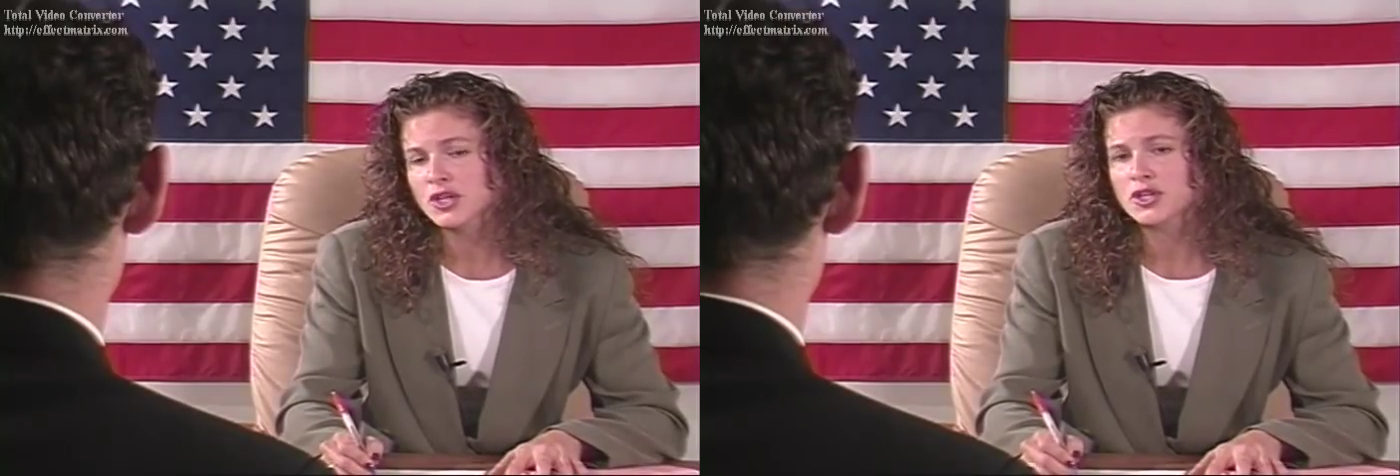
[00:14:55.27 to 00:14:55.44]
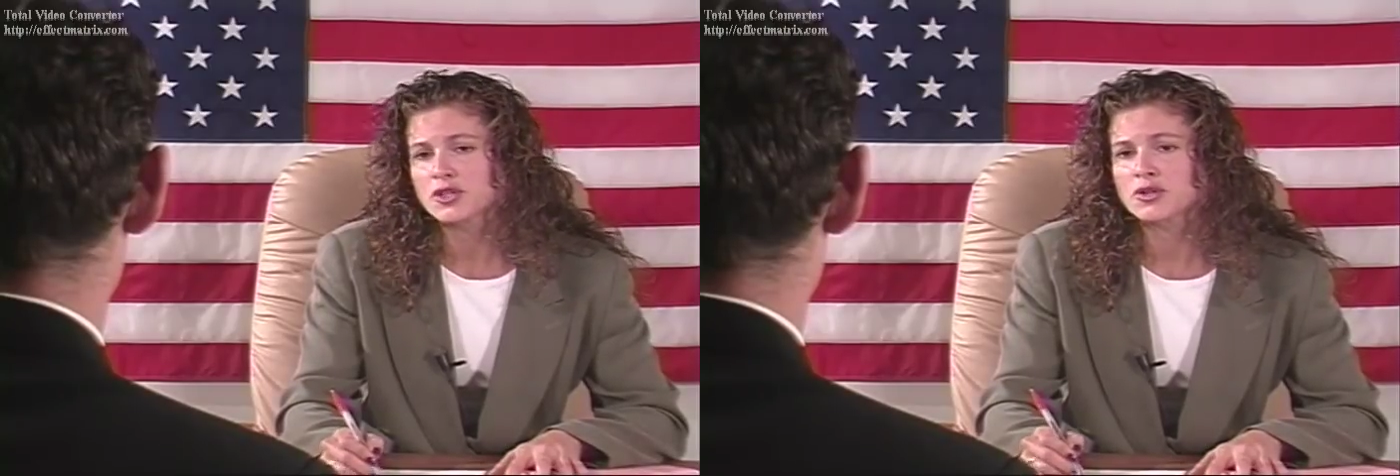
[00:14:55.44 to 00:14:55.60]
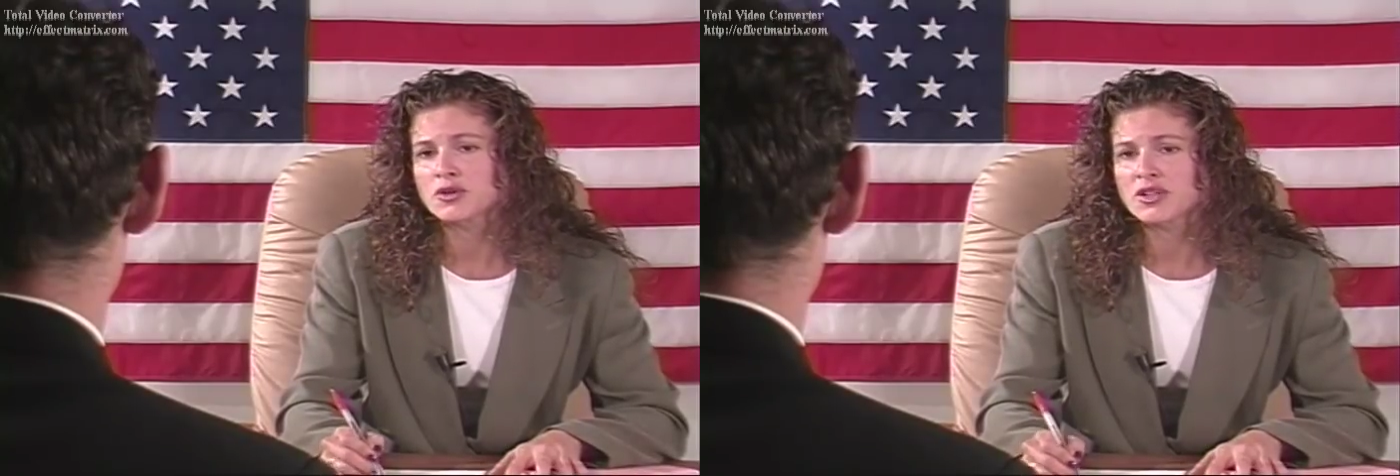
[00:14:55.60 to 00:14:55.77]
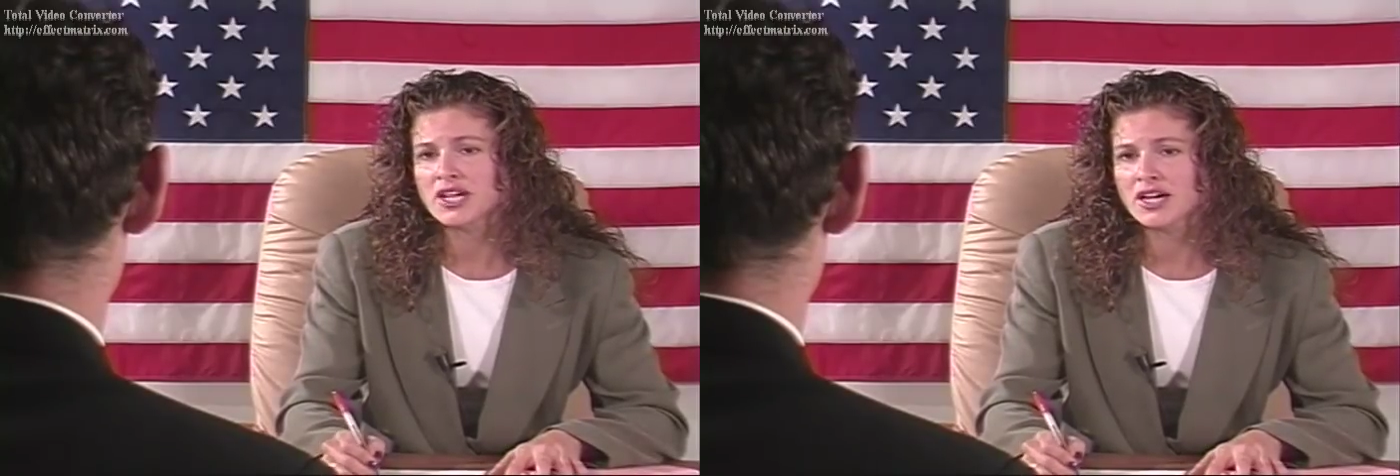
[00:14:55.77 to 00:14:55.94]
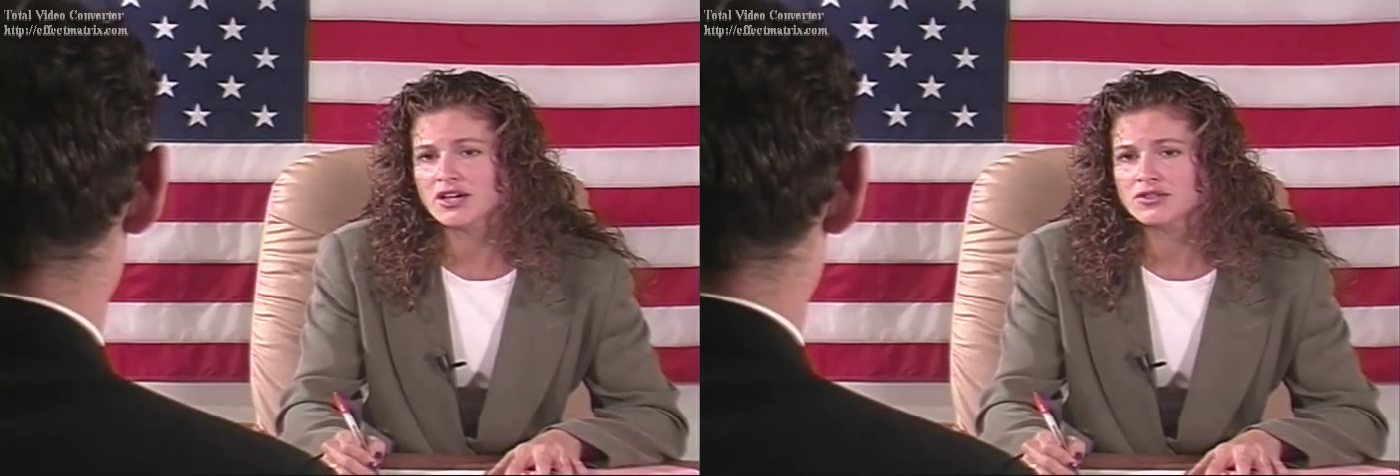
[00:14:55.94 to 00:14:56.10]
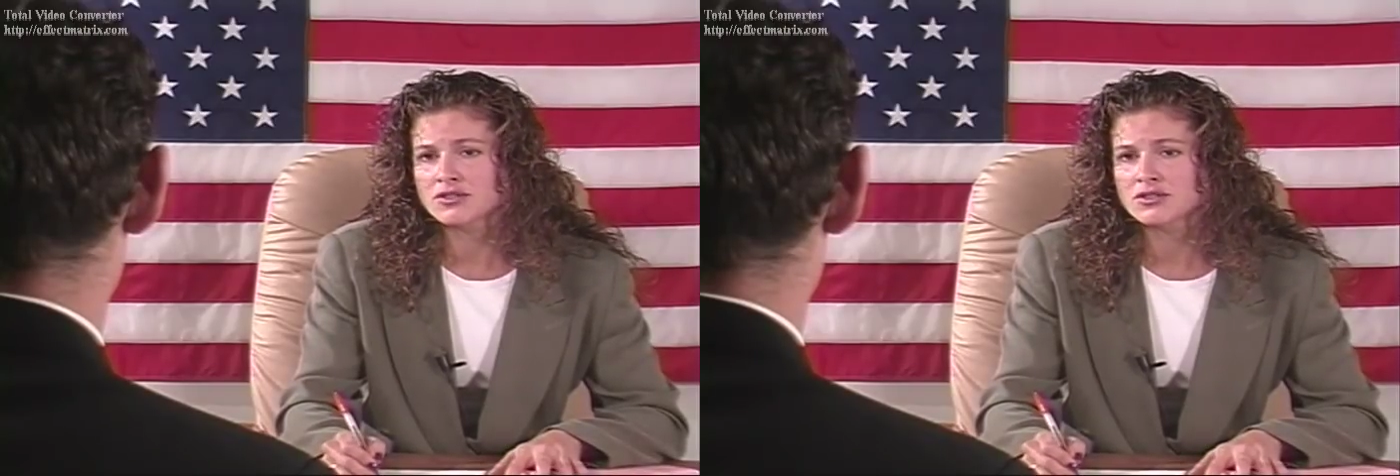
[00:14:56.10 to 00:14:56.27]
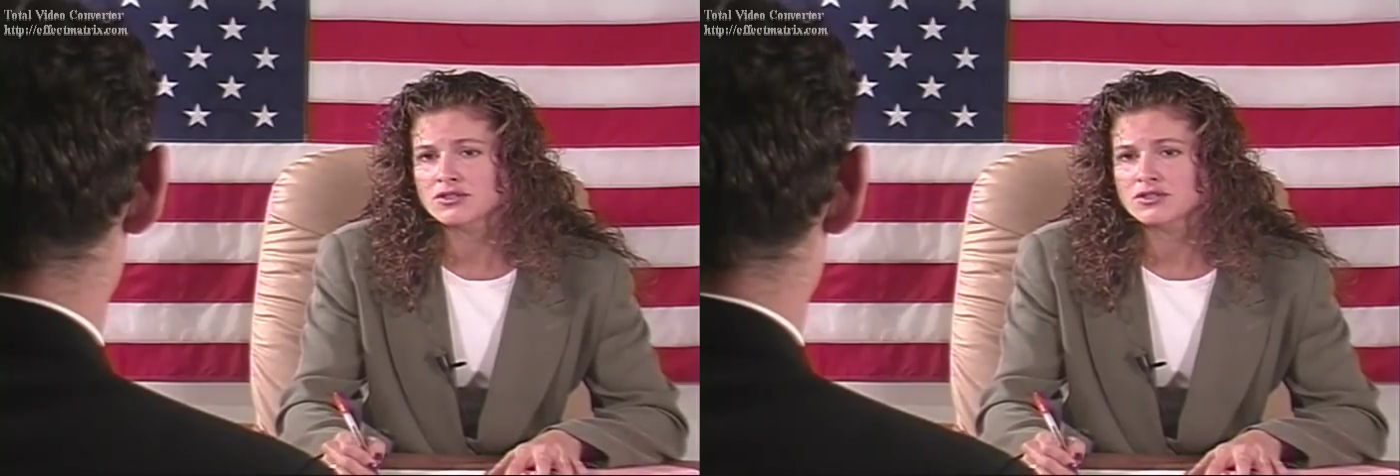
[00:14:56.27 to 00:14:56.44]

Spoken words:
you're allowed